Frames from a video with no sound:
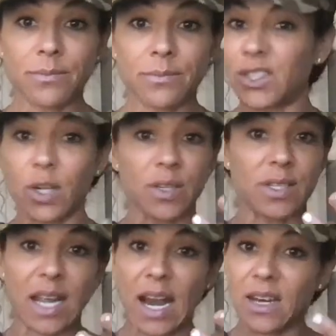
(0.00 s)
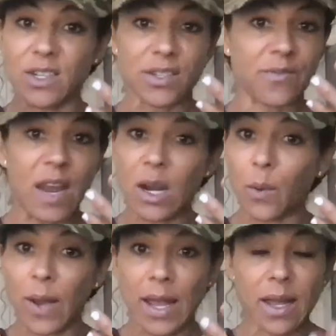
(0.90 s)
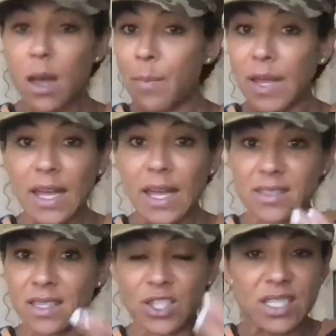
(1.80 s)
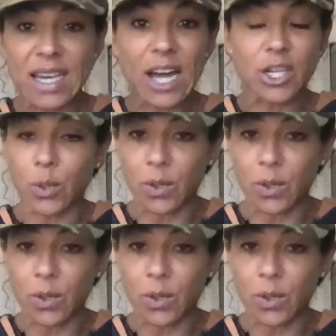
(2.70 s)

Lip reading: Just starts to kind of just fade away, because it's just natural.